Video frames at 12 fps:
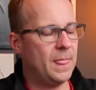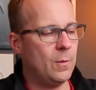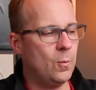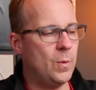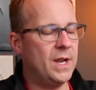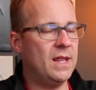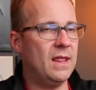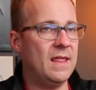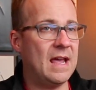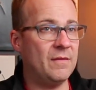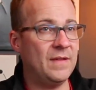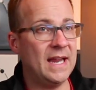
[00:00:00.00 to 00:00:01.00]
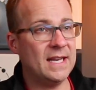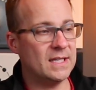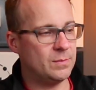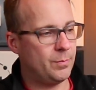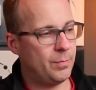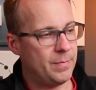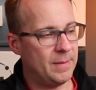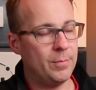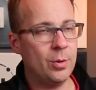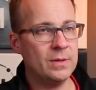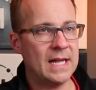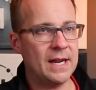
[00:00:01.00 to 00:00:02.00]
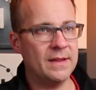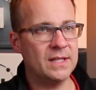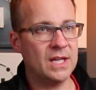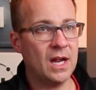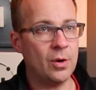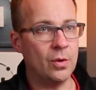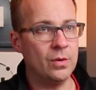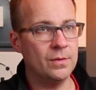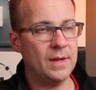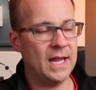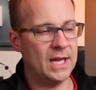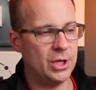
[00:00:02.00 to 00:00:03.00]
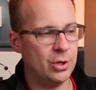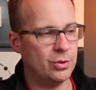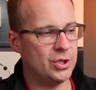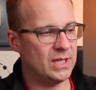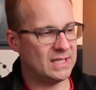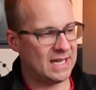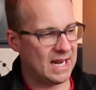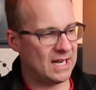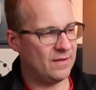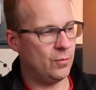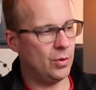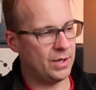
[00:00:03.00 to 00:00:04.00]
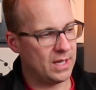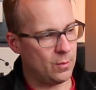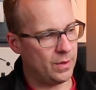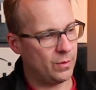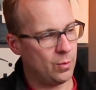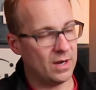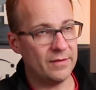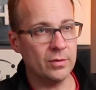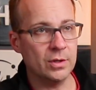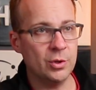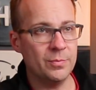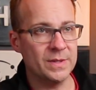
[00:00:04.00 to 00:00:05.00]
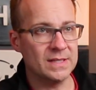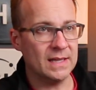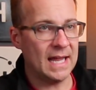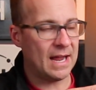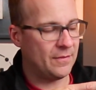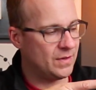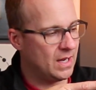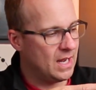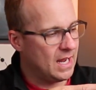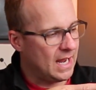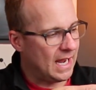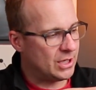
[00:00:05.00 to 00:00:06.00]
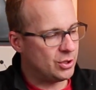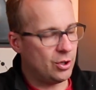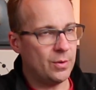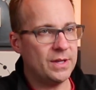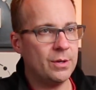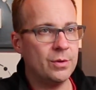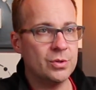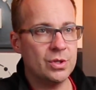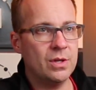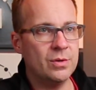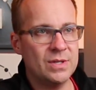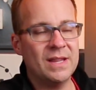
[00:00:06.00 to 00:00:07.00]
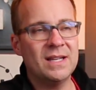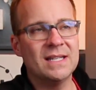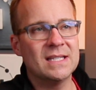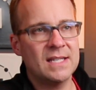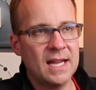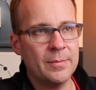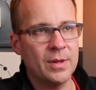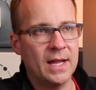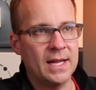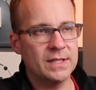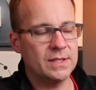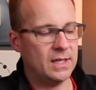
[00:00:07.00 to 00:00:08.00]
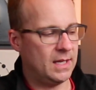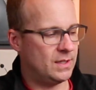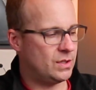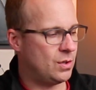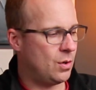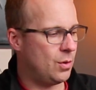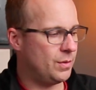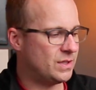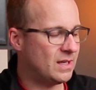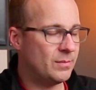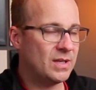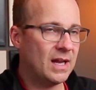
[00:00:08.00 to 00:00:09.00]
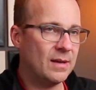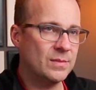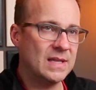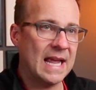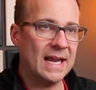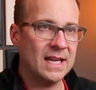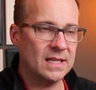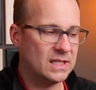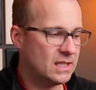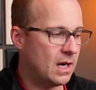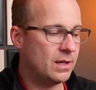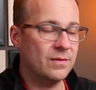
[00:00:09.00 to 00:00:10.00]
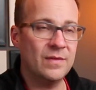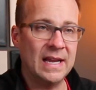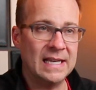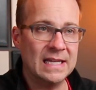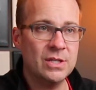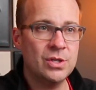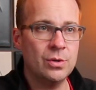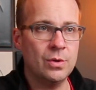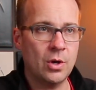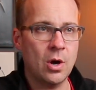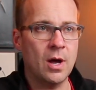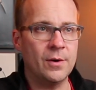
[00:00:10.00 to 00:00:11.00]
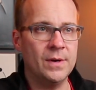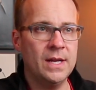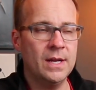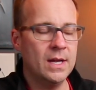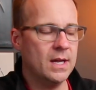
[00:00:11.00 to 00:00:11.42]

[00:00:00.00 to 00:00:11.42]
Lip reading: When that vein has been pulled out of the tunnel and you're just kind of working with whatever loop is left, as you go in there, there's nothing to stabilize. And so sometimes that can suck the vein into the cautery.